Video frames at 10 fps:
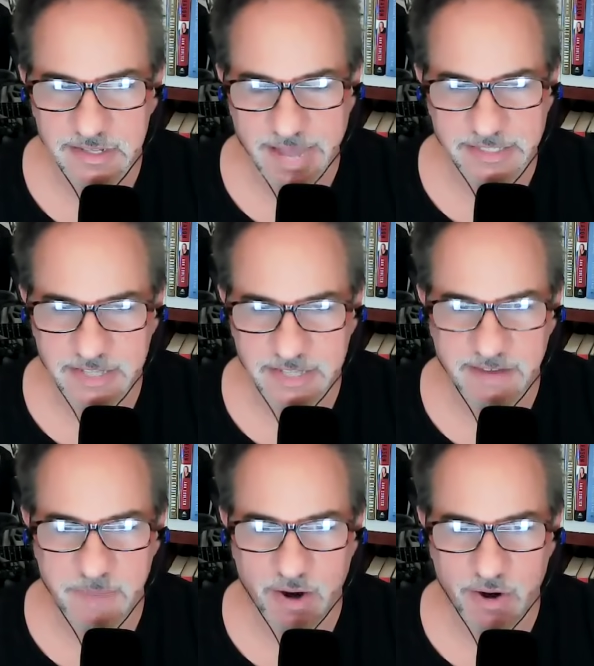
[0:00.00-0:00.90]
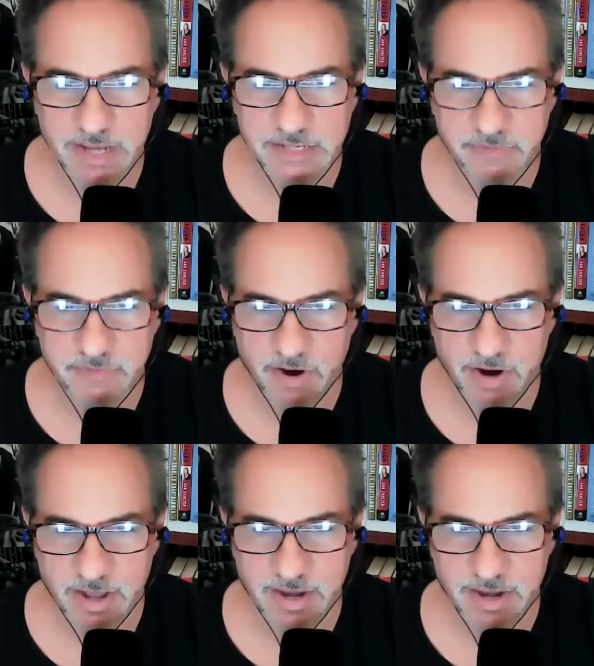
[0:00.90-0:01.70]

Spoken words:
that Steve Perry is very